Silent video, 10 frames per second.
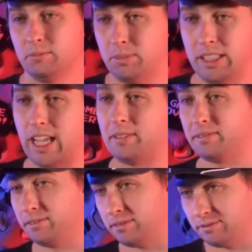But yeah,
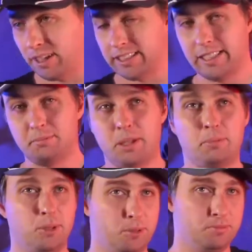find 10
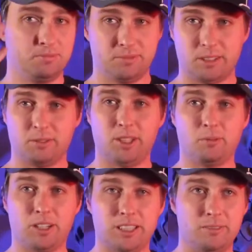people. They really
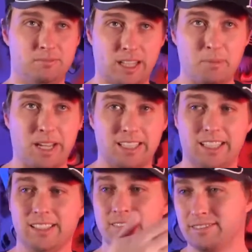want it that
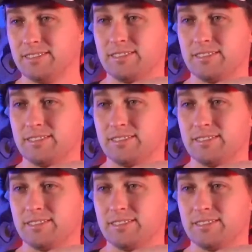badly.